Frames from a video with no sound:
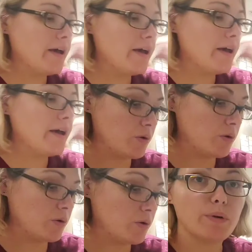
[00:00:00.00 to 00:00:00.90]
So
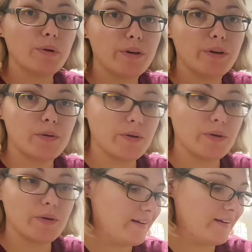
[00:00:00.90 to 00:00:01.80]
what we're going to go
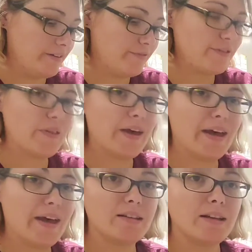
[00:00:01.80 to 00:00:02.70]
ahead and need for
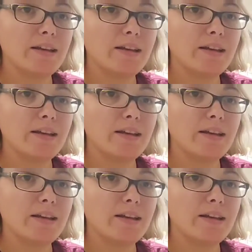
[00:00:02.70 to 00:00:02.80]
that